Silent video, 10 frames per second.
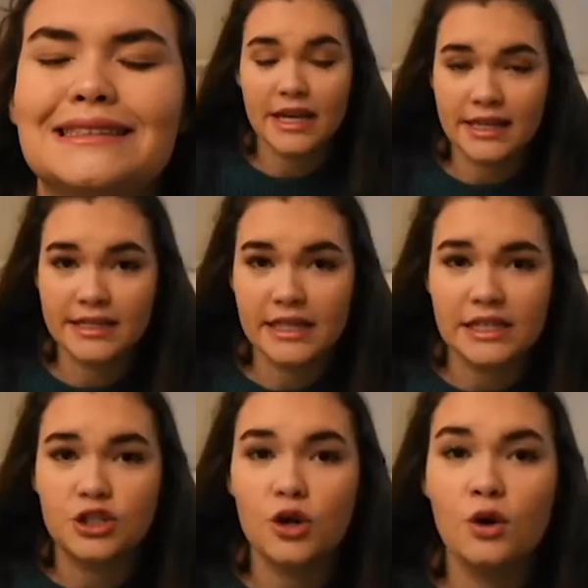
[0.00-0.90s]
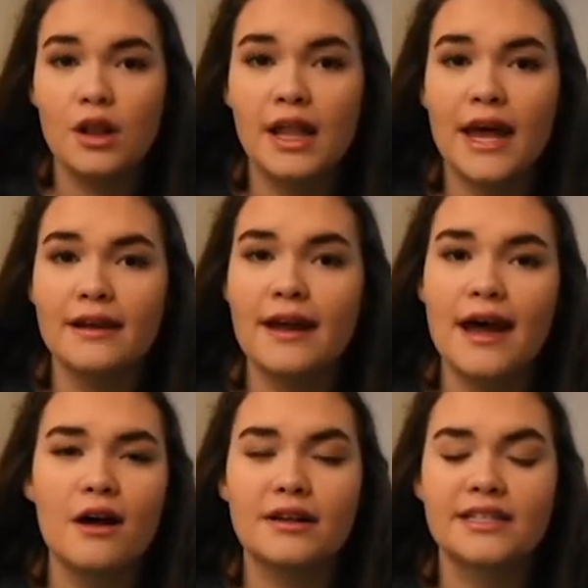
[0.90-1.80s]
Is it too late
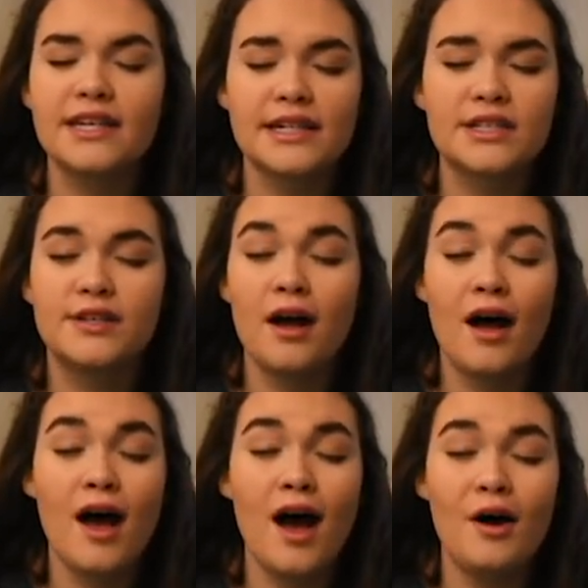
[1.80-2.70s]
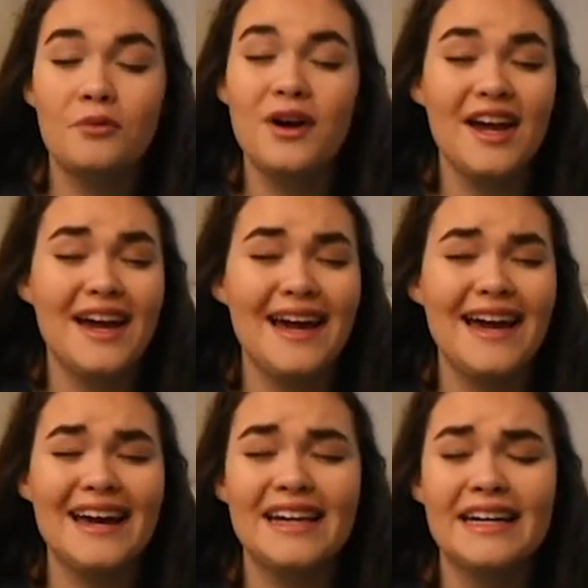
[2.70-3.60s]
now to say
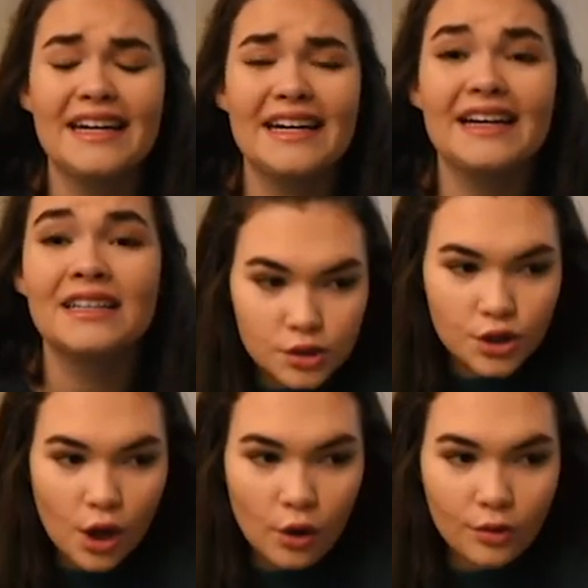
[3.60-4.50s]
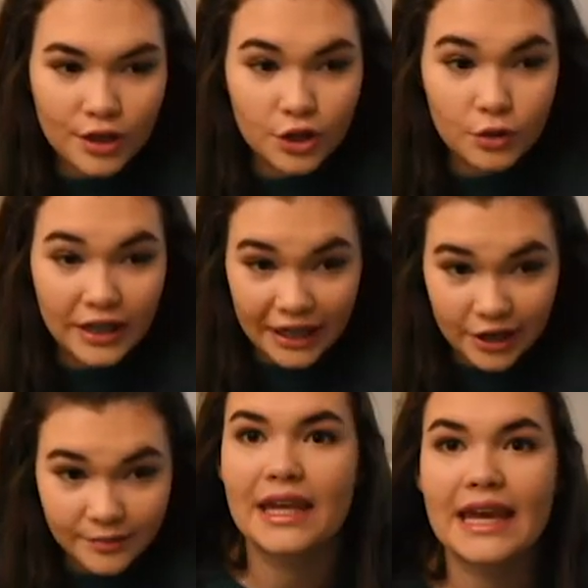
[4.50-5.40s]
sorry? So, the new
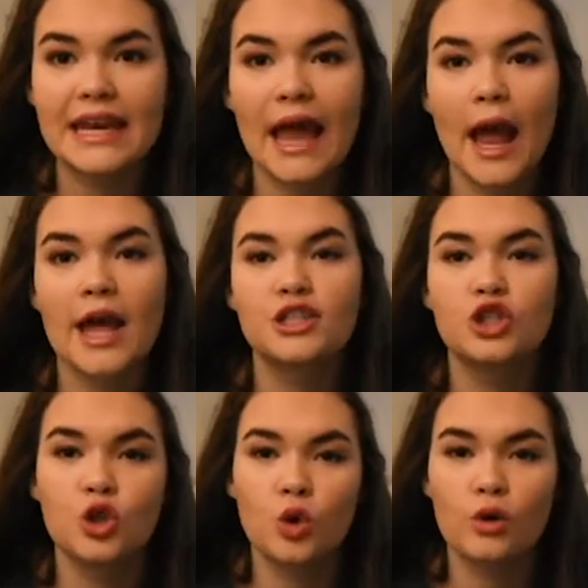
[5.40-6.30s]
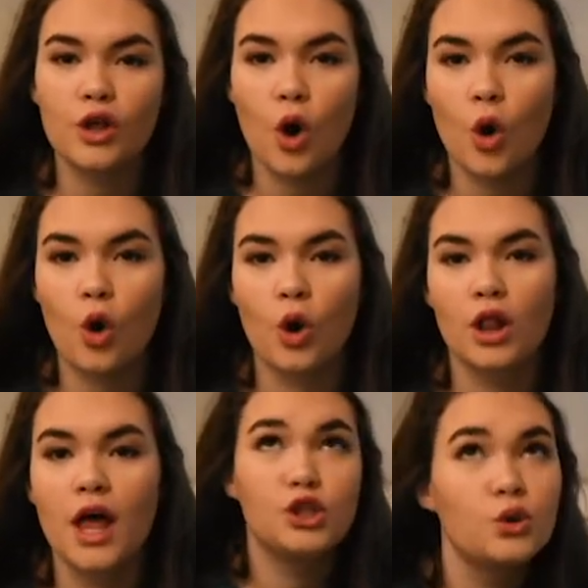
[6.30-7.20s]
year. Getting to the
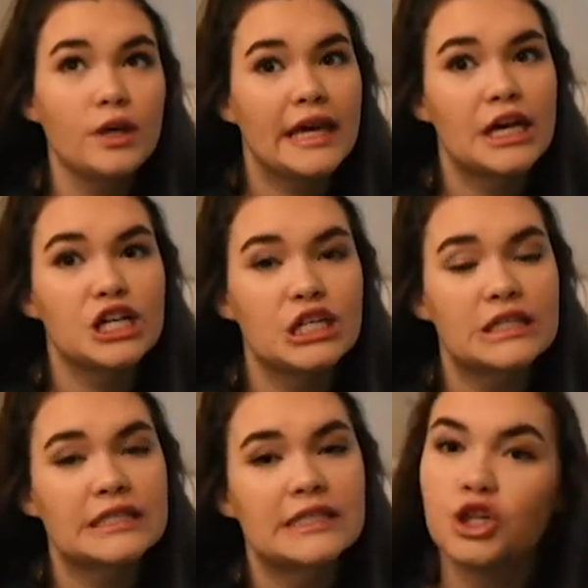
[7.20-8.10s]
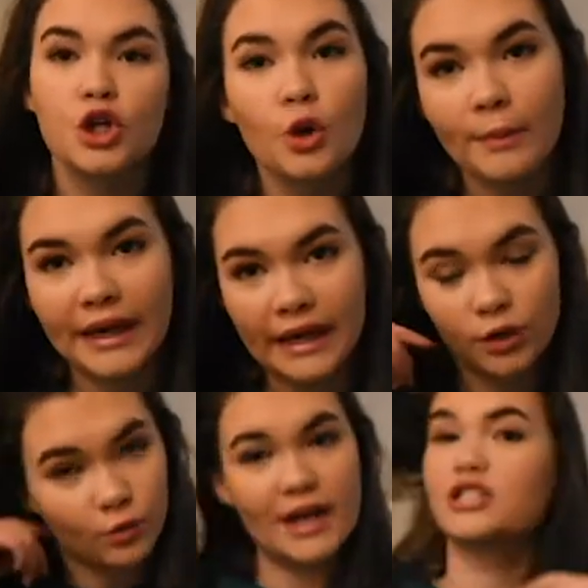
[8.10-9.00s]
whole New Year's, new
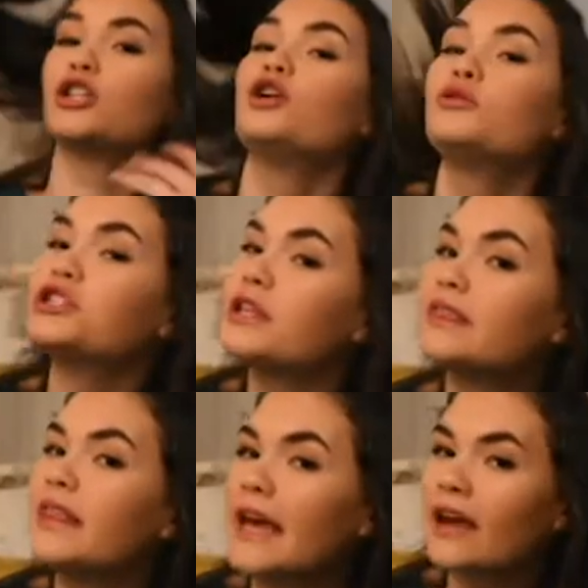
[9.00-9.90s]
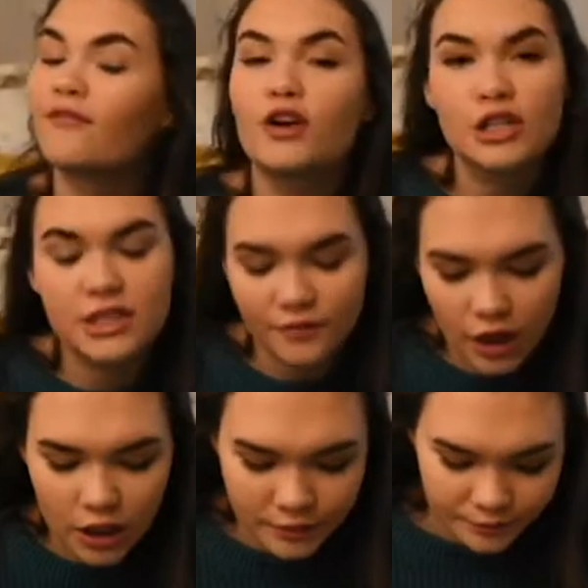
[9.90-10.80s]
me, resolution thing, first of
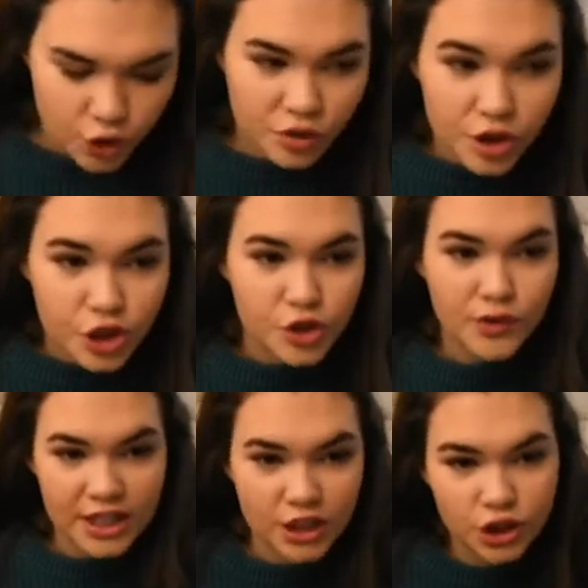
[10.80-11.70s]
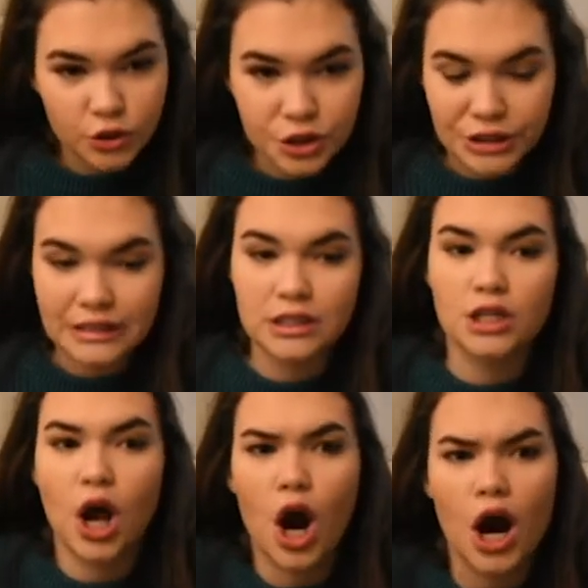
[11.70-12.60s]
all, New Year's
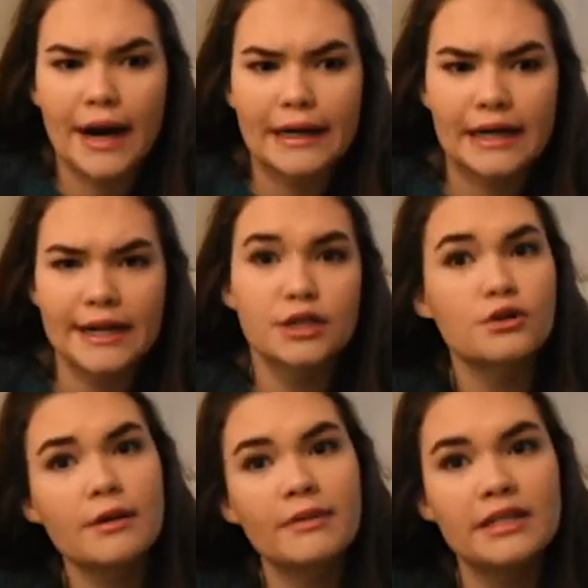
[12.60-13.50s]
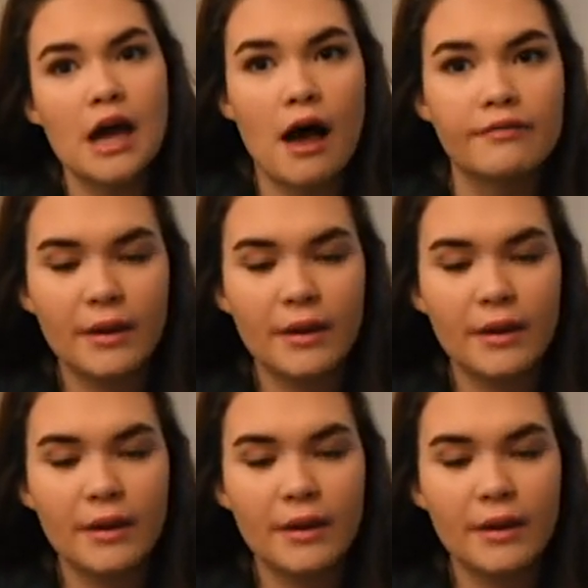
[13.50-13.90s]
resolutions are extremely tough.